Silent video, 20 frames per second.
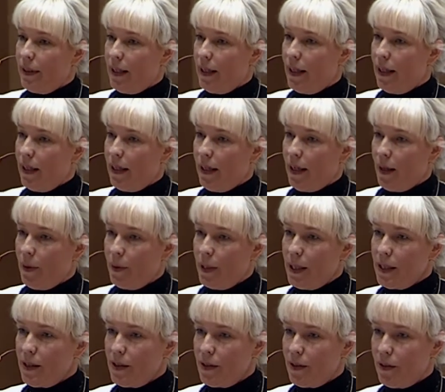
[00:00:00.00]
I
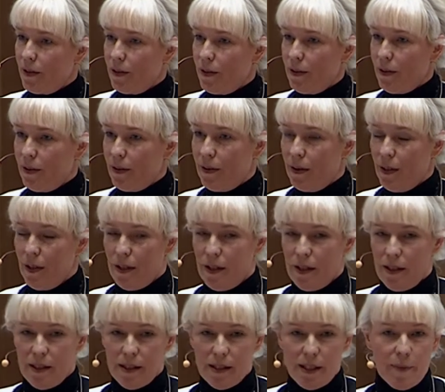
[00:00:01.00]
went to
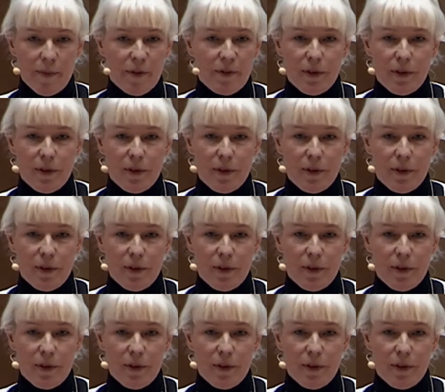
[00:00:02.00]
some